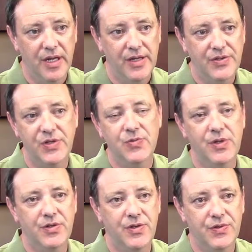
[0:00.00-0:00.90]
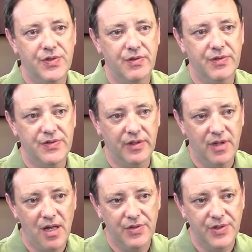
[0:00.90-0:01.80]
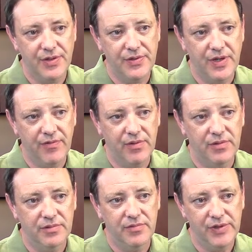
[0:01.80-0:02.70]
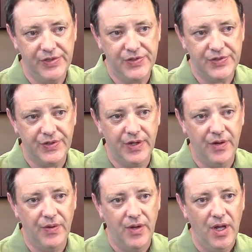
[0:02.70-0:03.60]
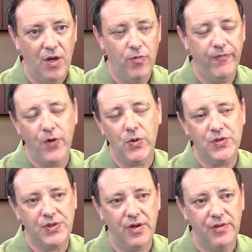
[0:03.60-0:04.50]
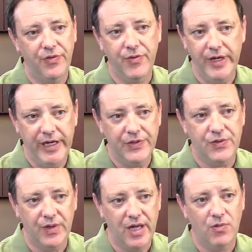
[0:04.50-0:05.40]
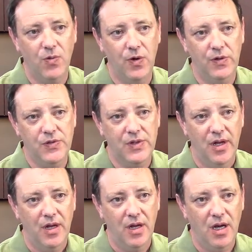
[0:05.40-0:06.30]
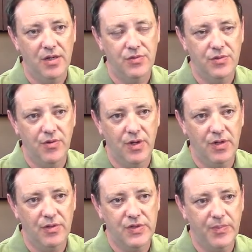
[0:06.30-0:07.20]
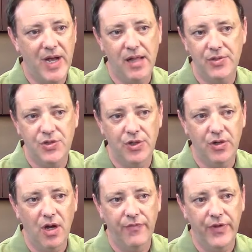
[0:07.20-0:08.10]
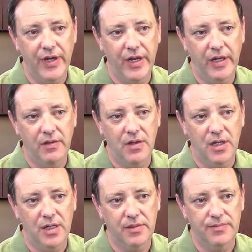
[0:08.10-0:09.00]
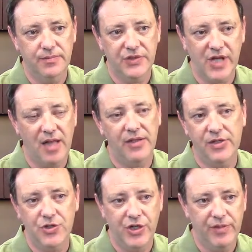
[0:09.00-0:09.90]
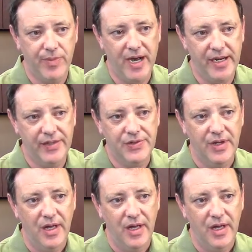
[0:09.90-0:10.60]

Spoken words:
Since we introduced Synchronous Technology several releases ago, we focused on 3D. So in other words, topology of the solid and sheet bodies.